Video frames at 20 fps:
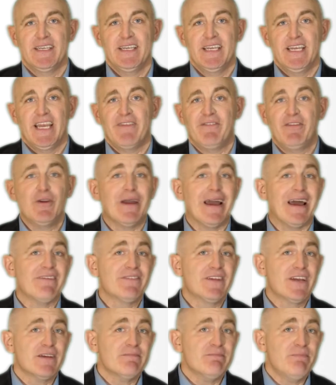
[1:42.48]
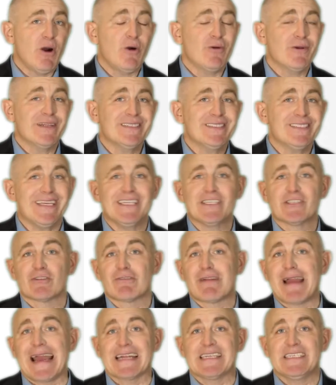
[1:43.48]
If you have components
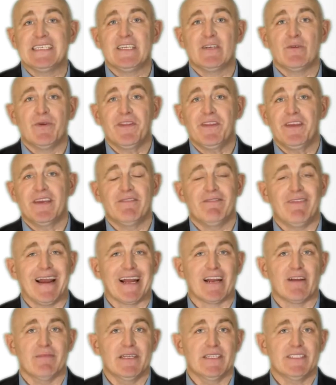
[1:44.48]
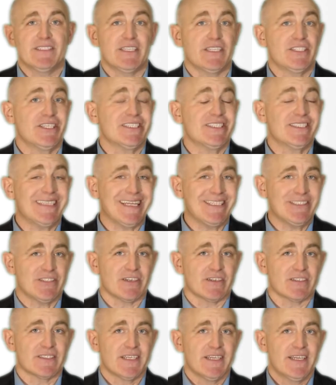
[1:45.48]
interacting with the environment, such as
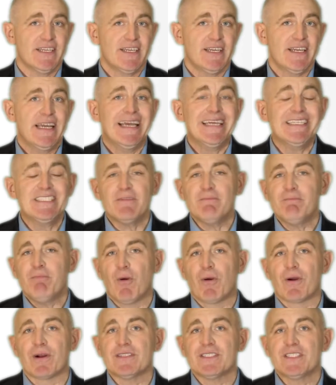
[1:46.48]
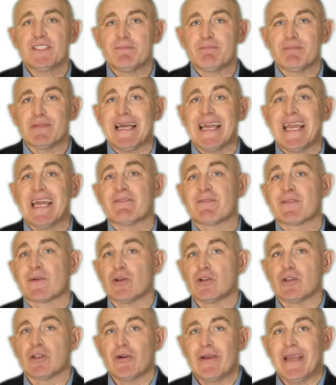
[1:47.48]
sensors, it's important to plan for a
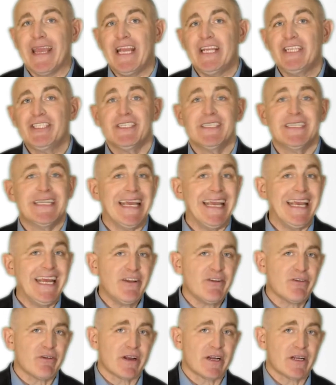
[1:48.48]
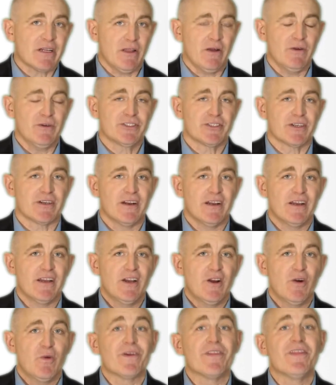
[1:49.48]
location in your enclosure
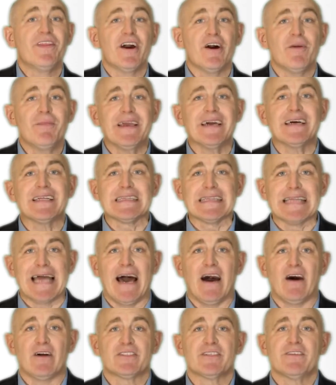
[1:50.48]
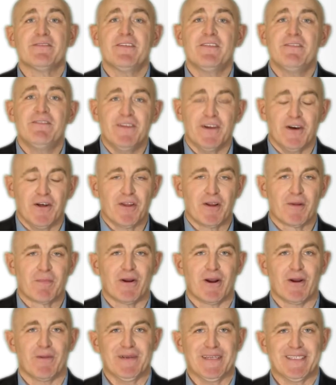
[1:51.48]
where they'll be allowed to fulfill their
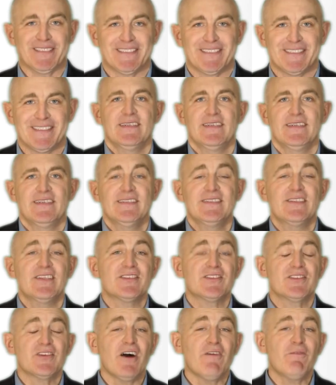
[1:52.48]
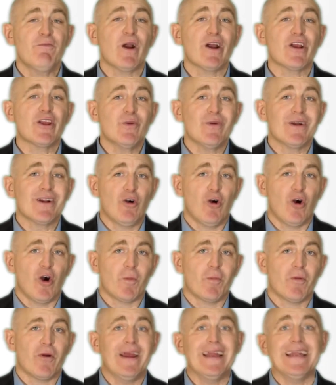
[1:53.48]
purpose. The software you
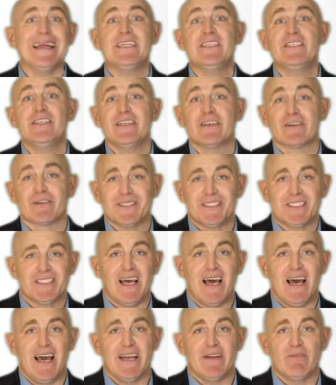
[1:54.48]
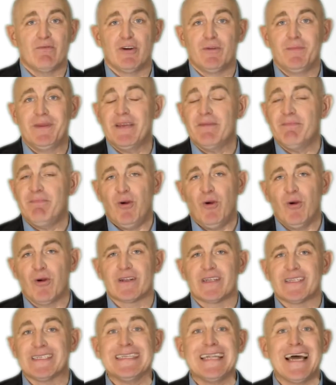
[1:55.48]
incorporate into your design will be
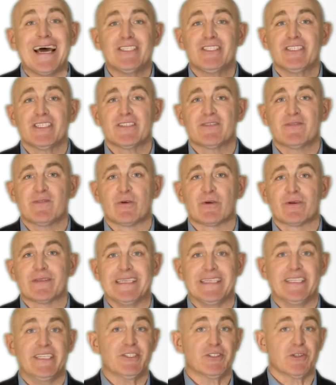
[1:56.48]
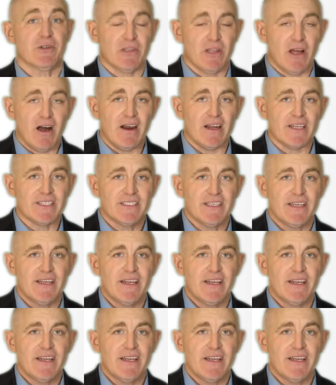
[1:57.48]
important not just for the initial launch,